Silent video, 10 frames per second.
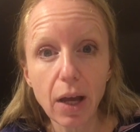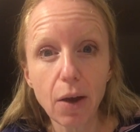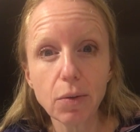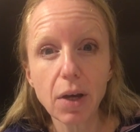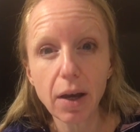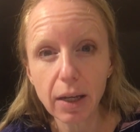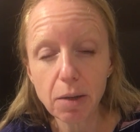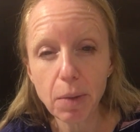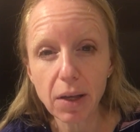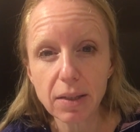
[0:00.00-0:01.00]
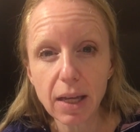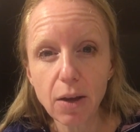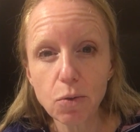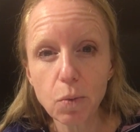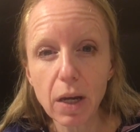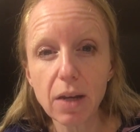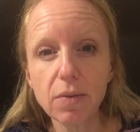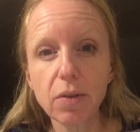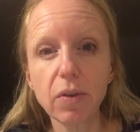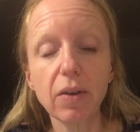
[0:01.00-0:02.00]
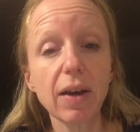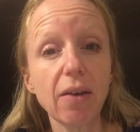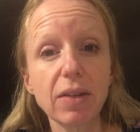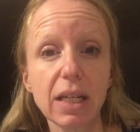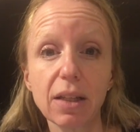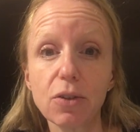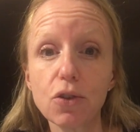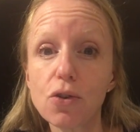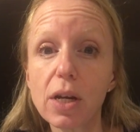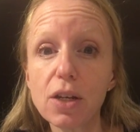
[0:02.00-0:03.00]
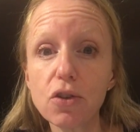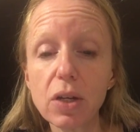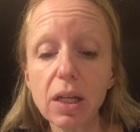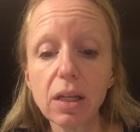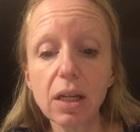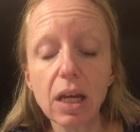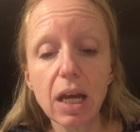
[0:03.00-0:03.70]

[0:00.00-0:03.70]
out talking about sound waves if you have an illustration.